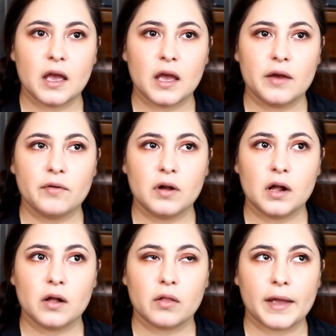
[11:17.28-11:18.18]
it,
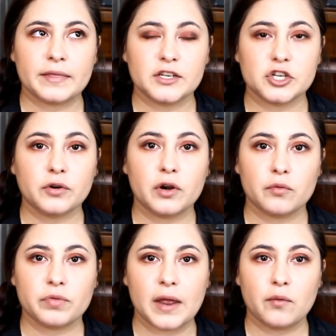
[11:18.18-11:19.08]
like, the shelter
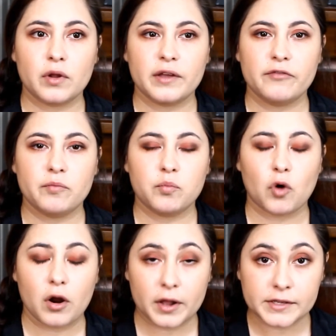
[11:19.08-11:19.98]
they would have
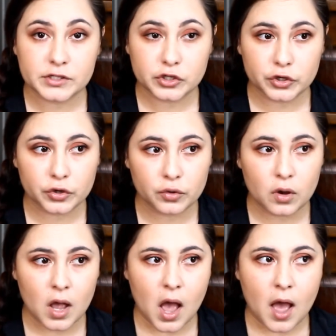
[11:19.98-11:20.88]
brought us to
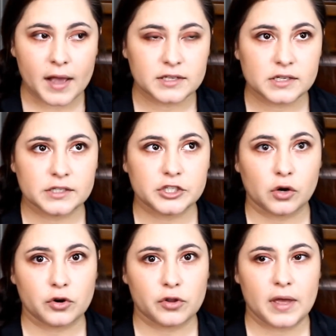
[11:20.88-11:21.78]
is a
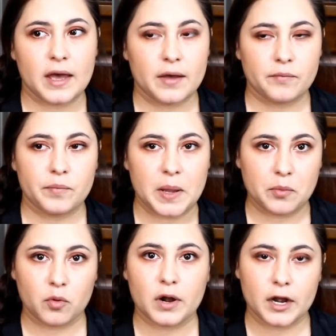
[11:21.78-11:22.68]
shelter that
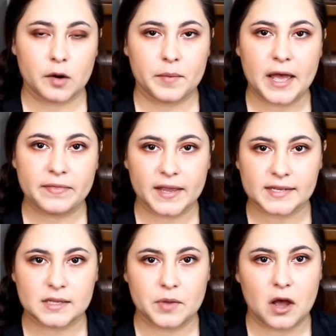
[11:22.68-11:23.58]
people were hearing bad
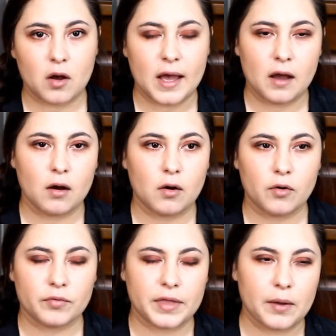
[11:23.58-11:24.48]
things about, how
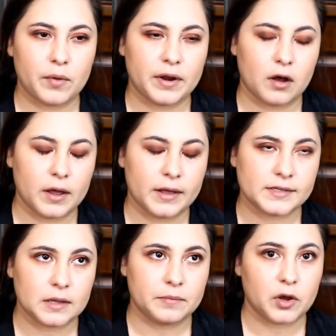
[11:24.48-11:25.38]
they would not
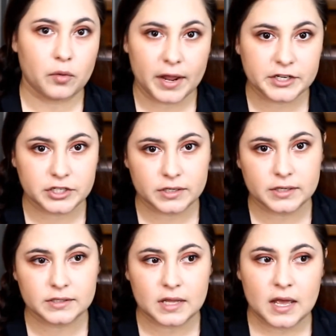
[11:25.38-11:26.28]
accept
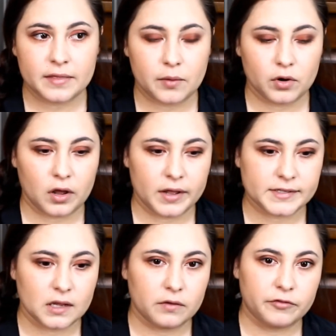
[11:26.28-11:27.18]
donations, they would not
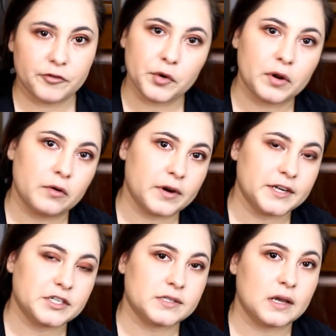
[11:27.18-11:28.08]
accept food
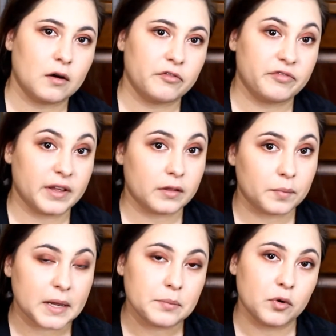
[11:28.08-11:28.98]
donations to help feed the
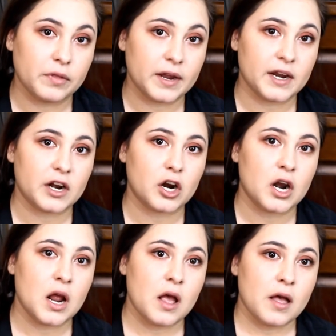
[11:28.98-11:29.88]
people there.
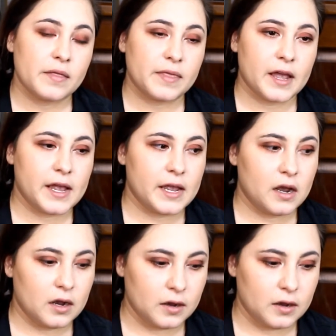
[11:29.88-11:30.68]
They